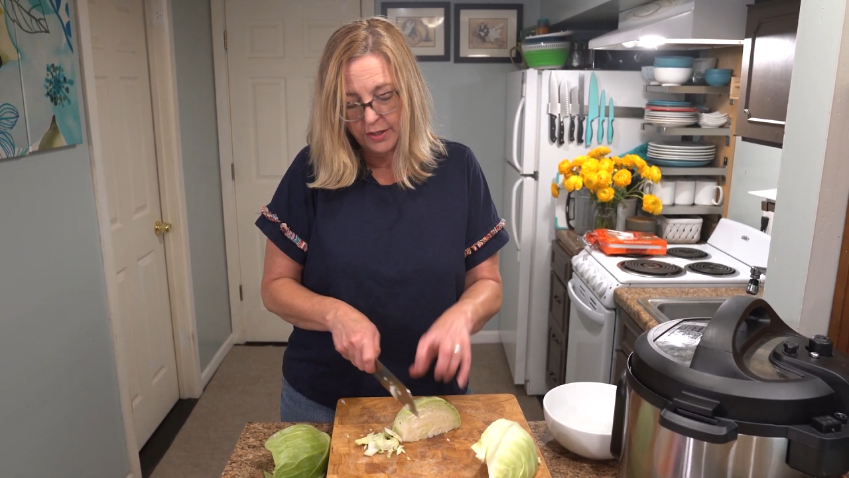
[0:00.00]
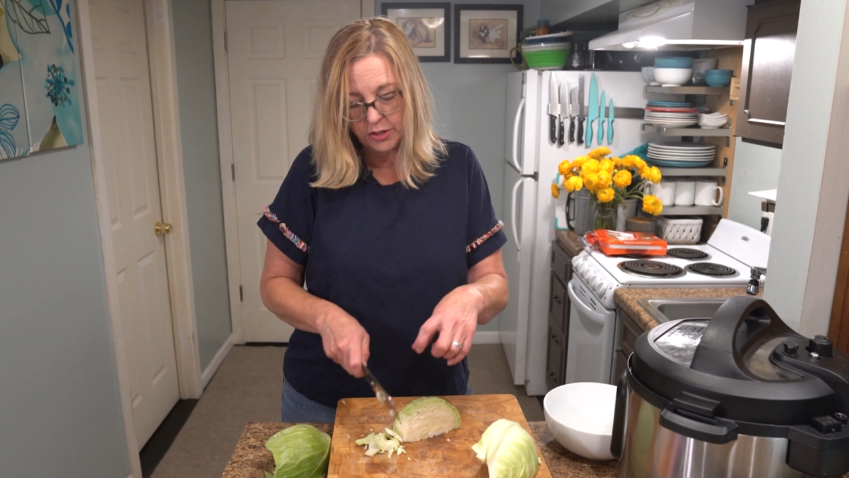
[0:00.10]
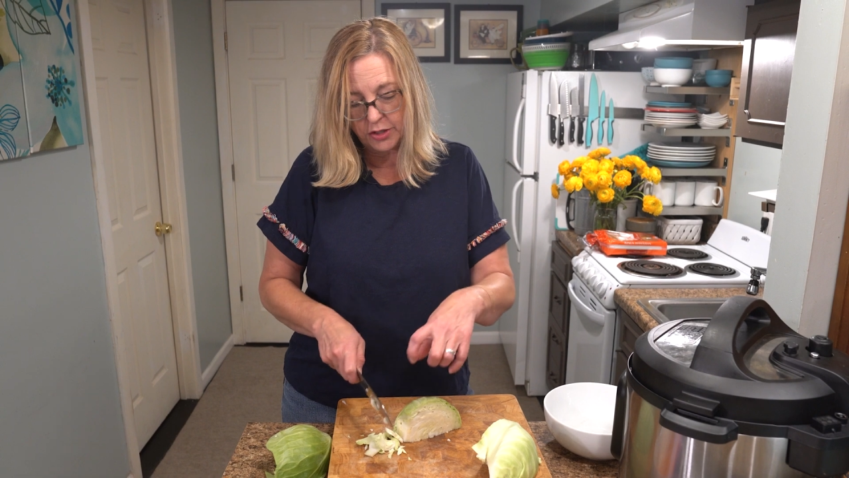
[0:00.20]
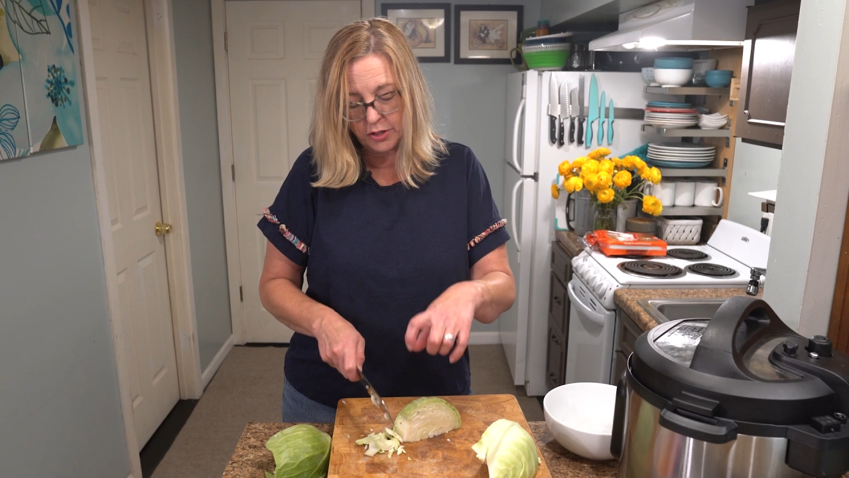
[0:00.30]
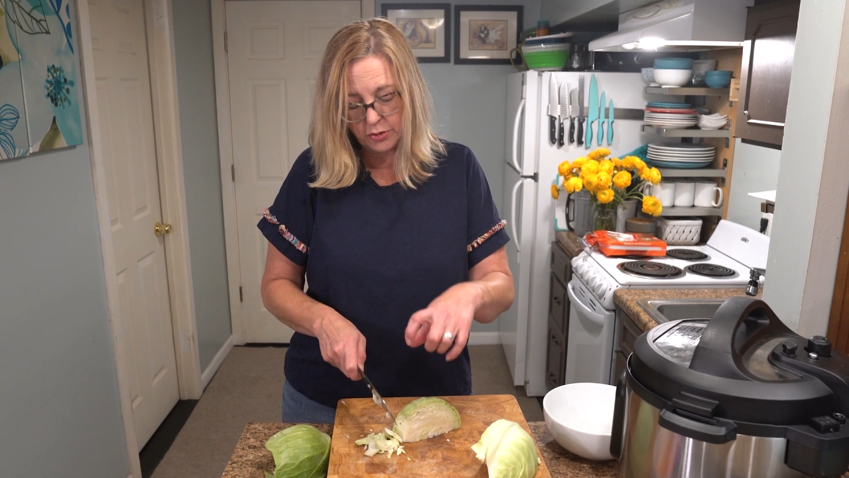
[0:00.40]

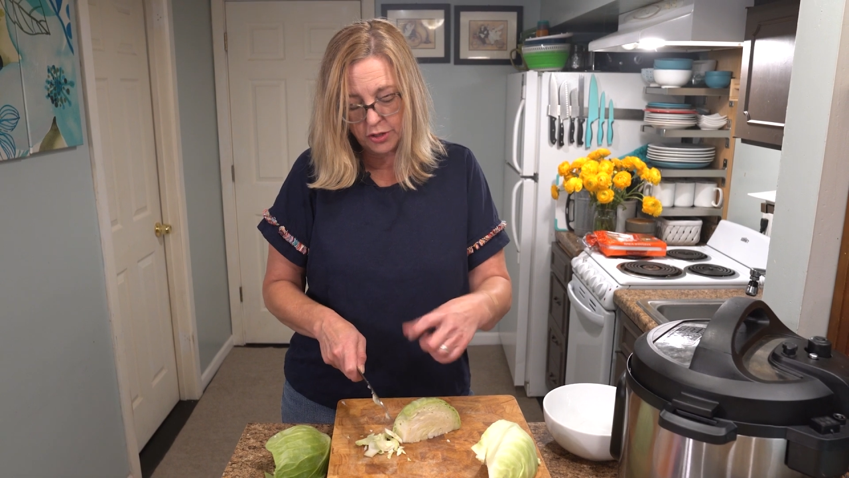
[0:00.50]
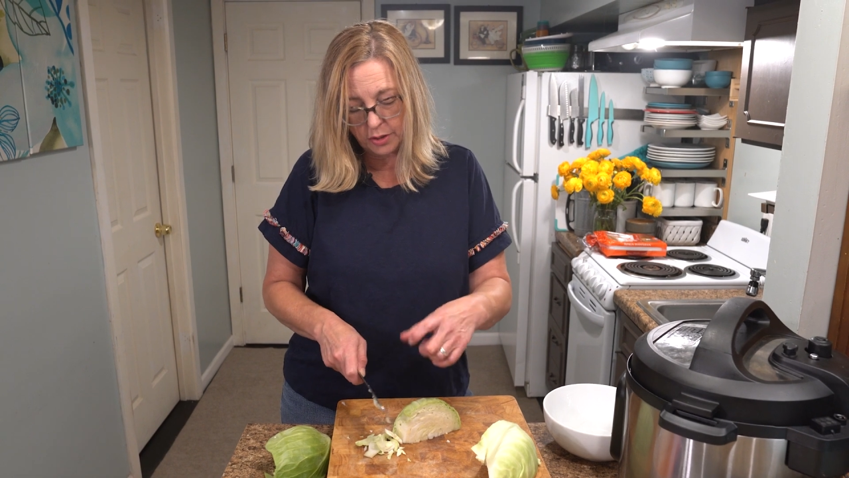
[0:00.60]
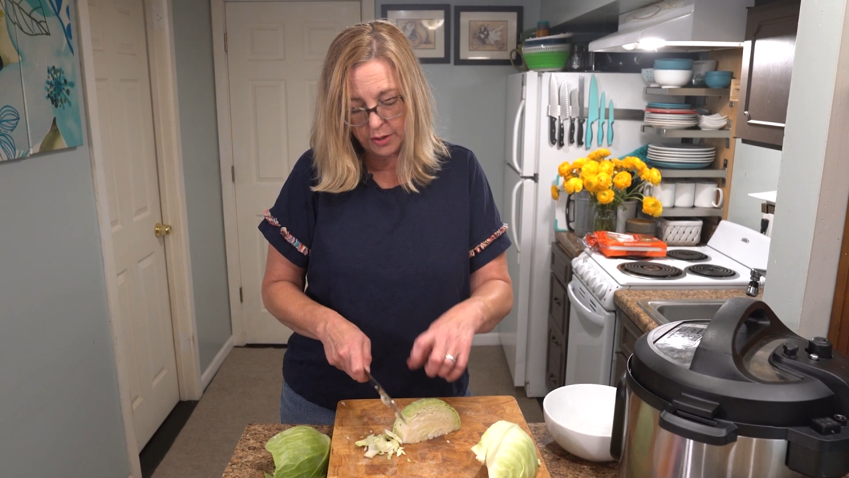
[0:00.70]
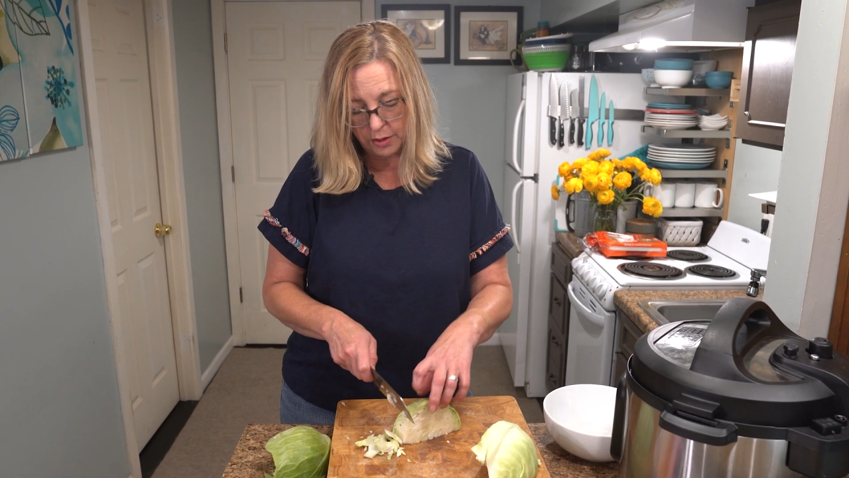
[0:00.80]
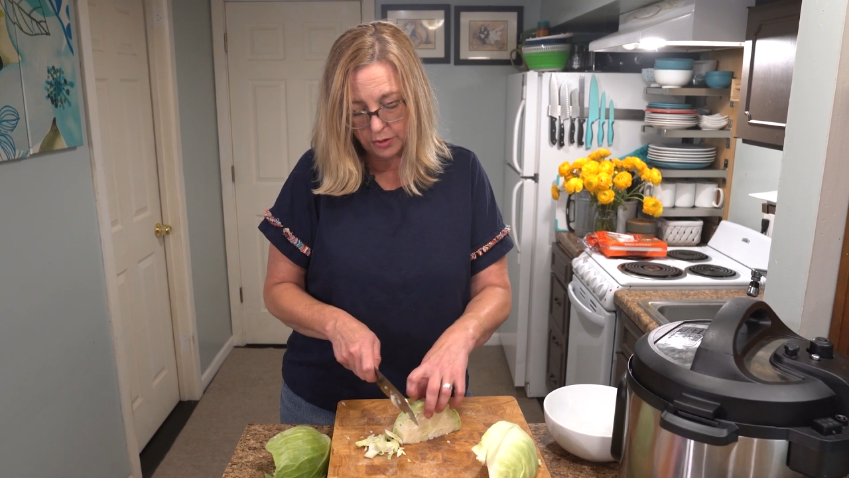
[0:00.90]
Just use your
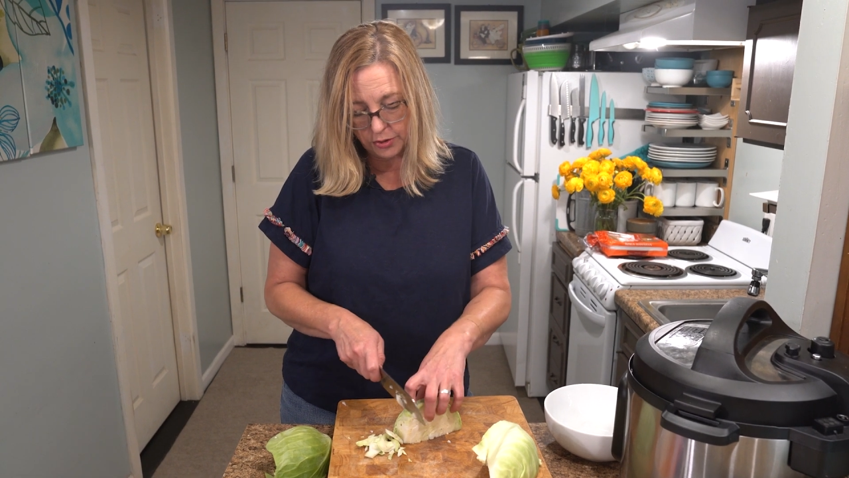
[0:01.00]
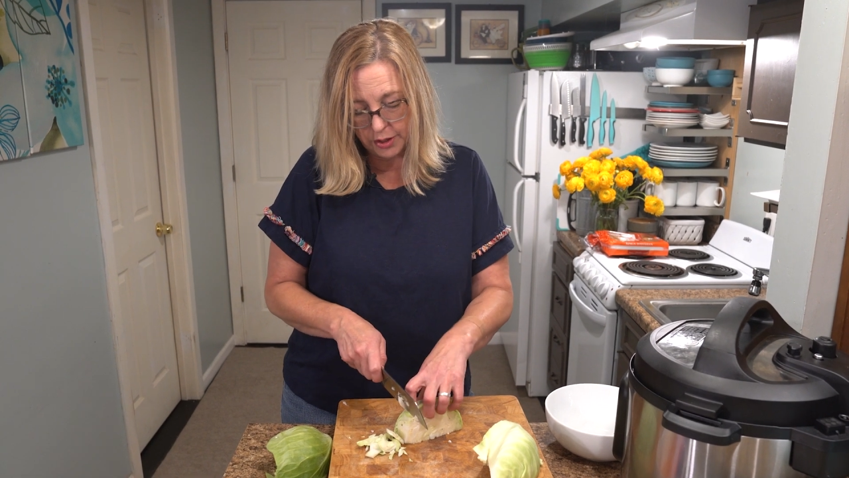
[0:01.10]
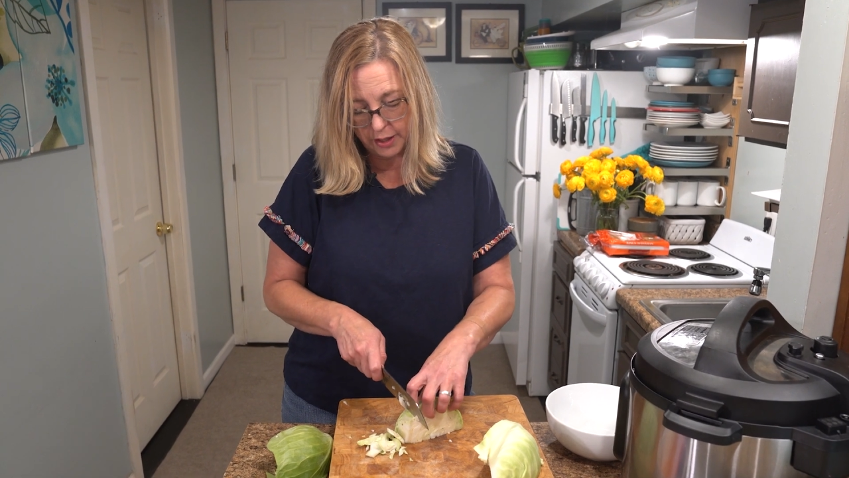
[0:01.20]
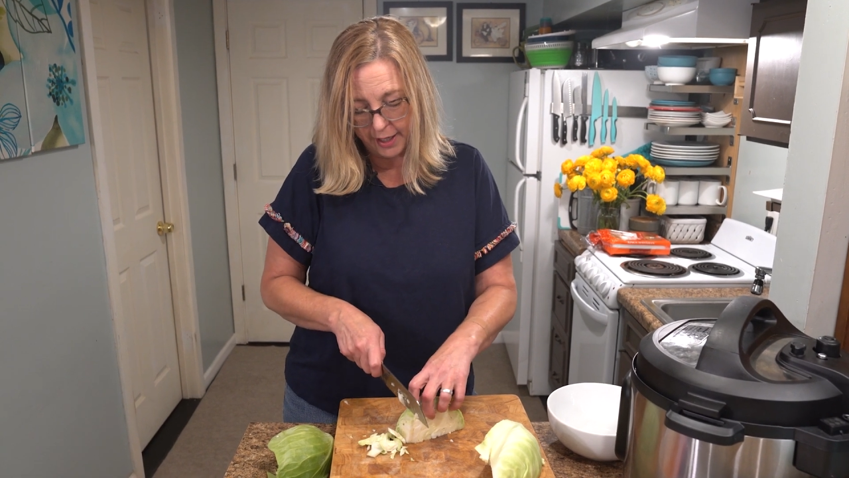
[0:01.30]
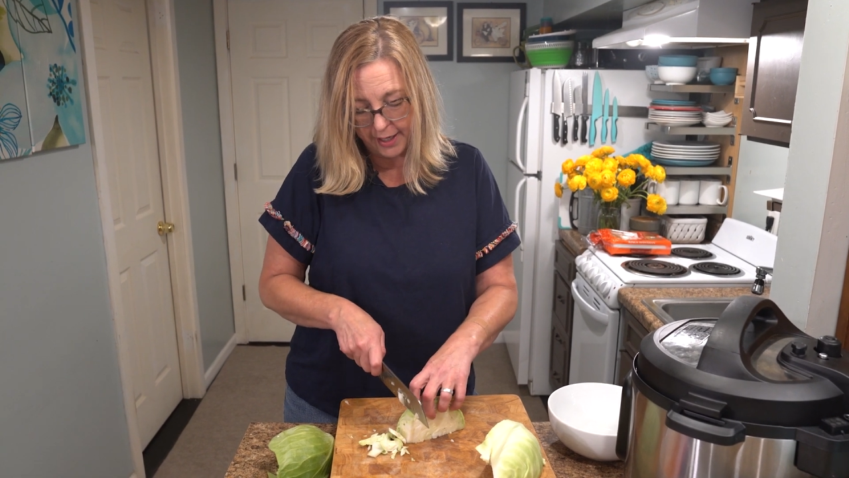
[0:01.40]
knuckle to
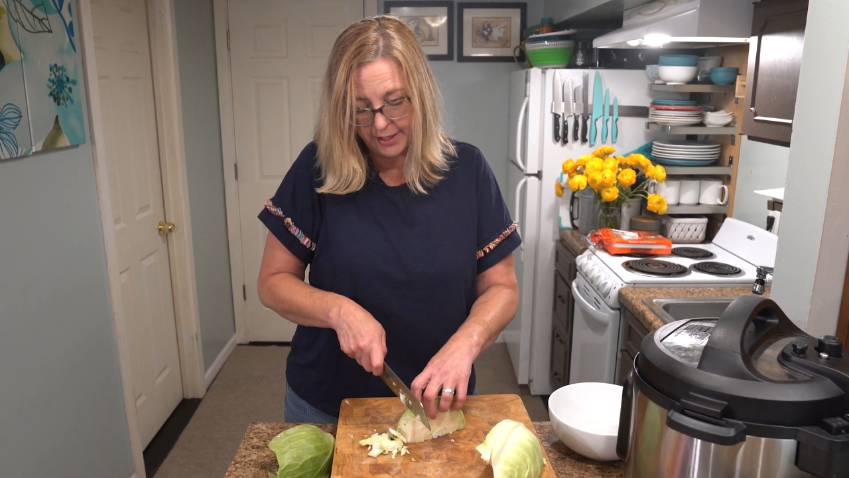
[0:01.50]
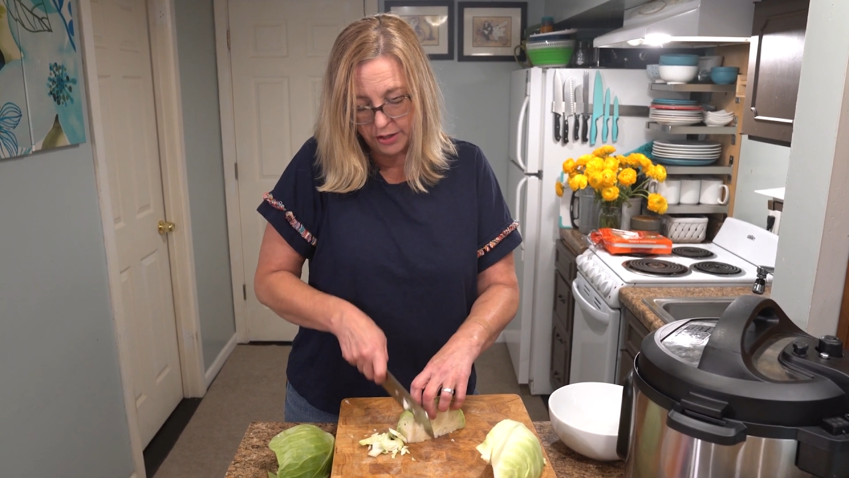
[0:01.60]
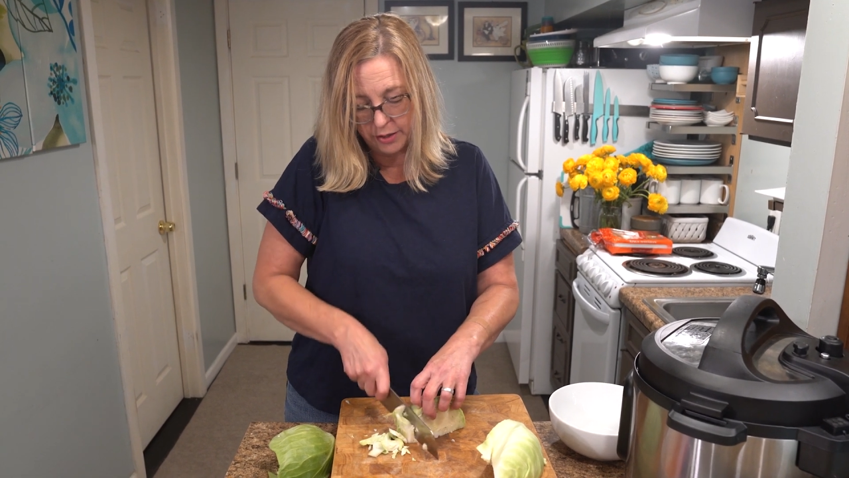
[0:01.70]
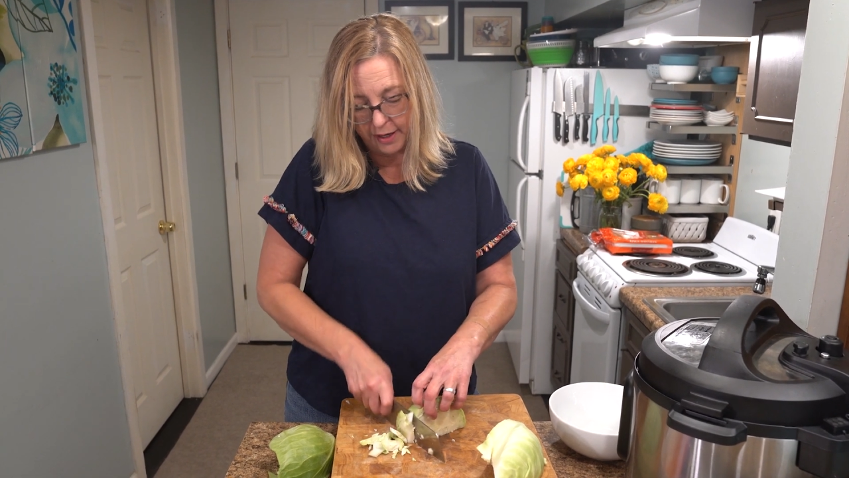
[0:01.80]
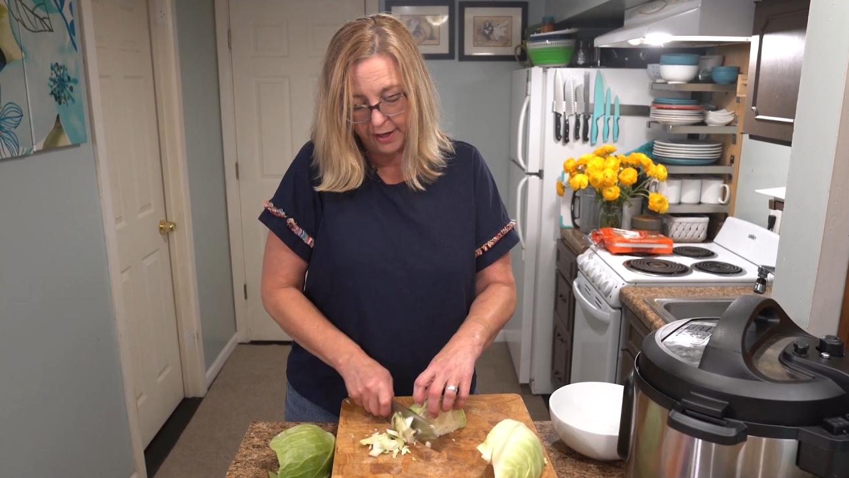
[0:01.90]
guide
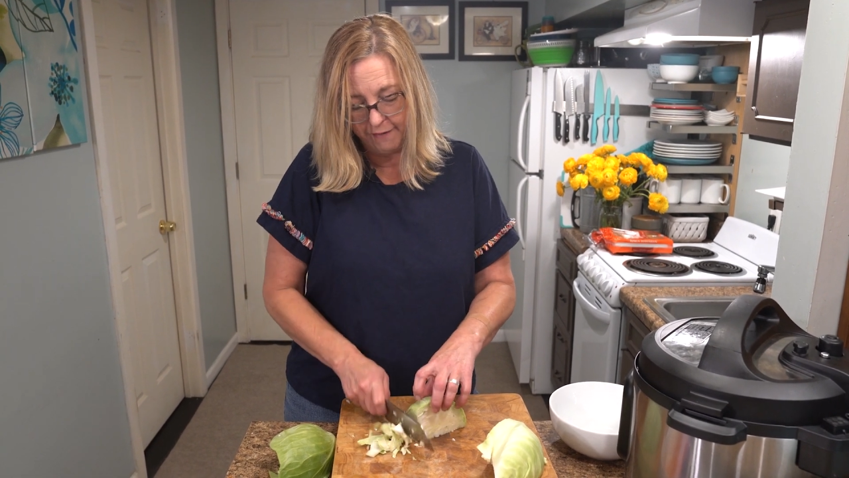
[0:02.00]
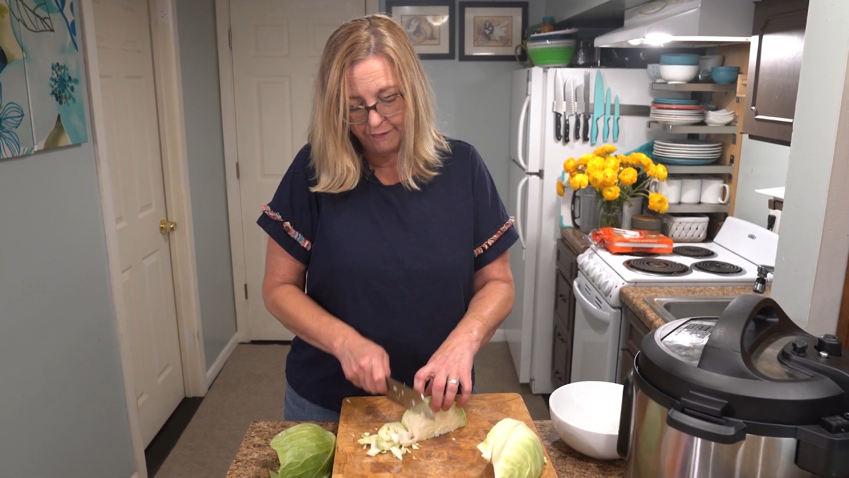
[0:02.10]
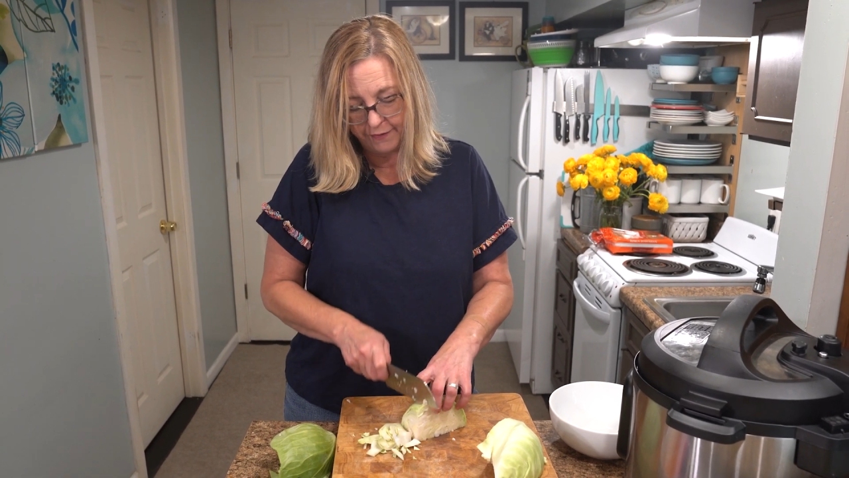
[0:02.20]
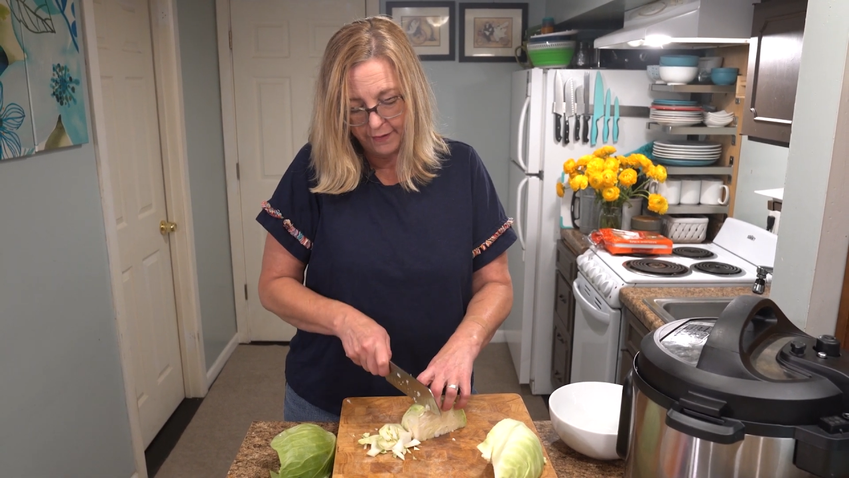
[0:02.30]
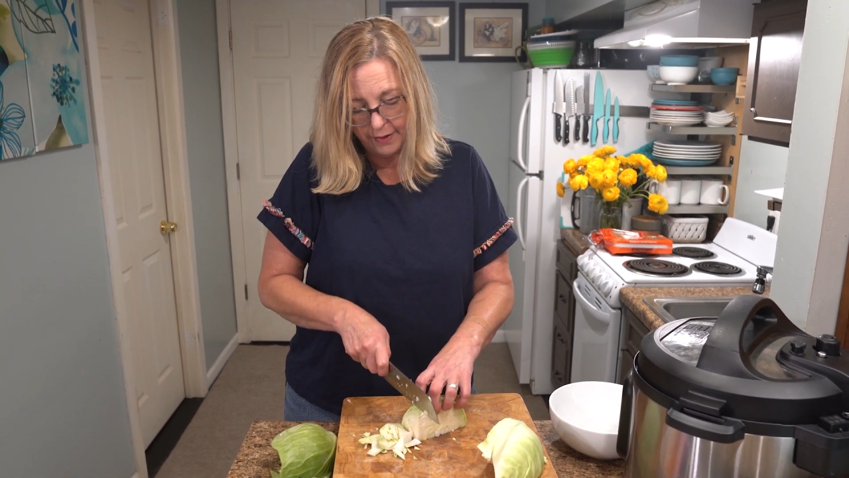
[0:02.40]
your knife,